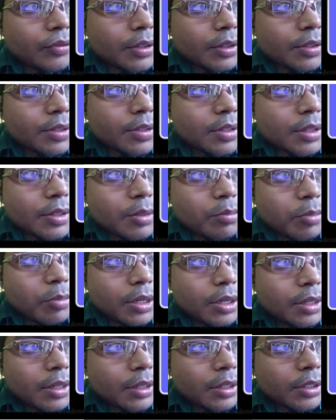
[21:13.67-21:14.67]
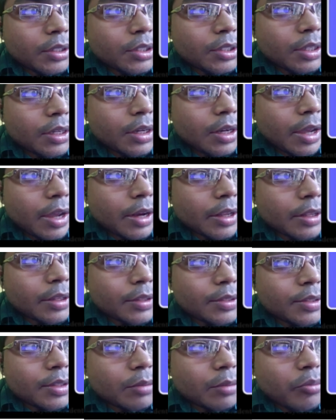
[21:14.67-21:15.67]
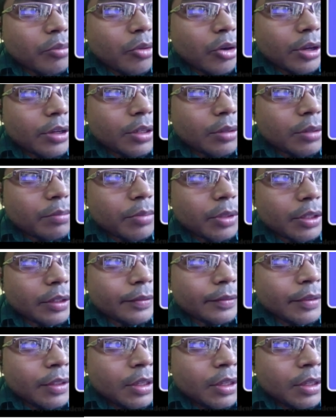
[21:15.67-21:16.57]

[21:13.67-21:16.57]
this is the spherical shell and this is the point P,